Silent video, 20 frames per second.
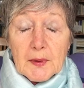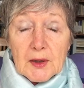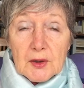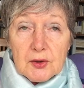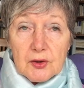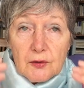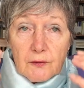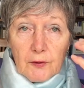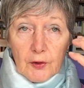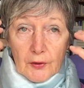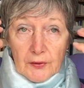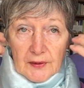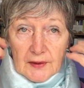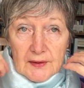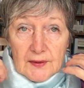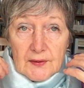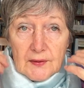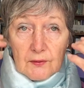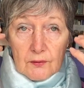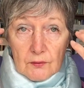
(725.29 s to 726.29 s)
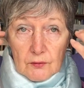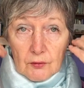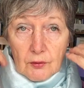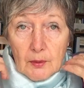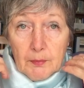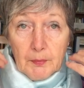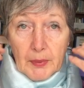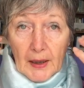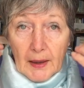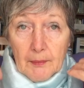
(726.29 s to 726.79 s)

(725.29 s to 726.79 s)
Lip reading: because you've got this drip